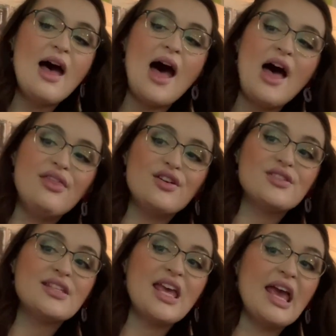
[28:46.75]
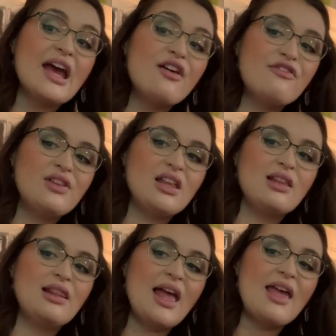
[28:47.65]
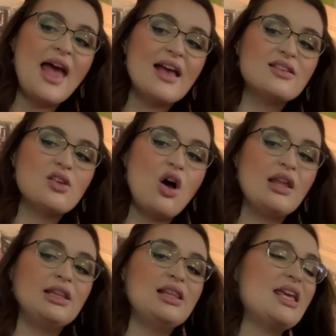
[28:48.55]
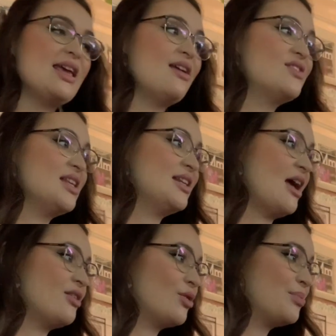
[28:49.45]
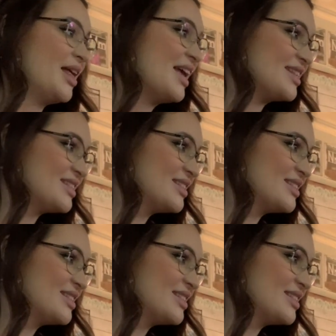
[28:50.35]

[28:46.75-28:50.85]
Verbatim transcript: Others carefully lay eggs on leaves and other plants.